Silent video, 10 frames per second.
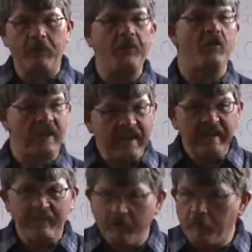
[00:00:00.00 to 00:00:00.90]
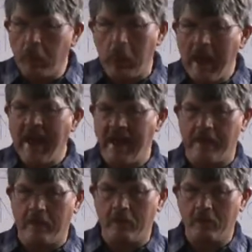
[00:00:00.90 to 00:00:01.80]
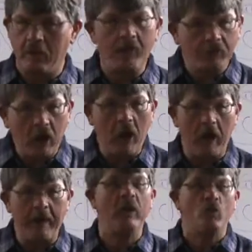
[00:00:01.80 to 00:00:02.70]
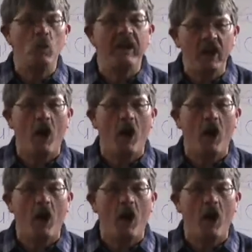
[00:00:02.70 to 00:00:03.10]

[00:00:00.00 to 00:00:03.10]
that there is a plan of God and we